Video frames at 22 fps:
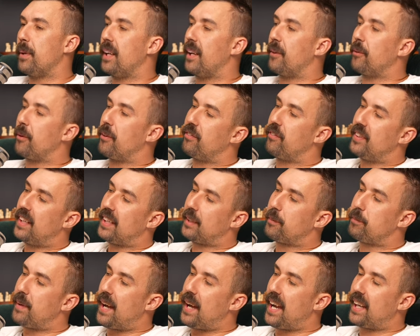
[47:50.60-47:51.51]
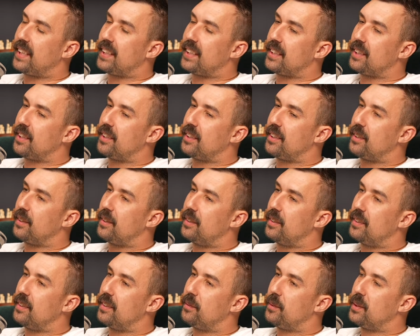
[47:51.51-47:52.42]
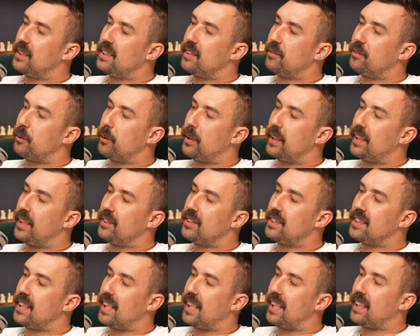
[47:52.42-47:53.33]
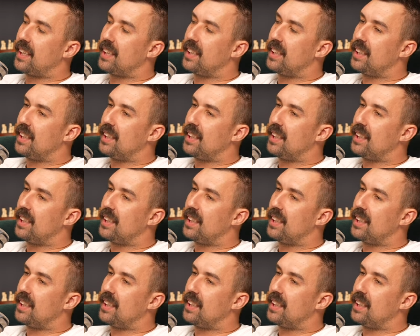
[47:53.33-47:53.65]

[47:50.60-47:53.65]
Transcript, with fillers: But I reflect back and go, what is everyone else saying?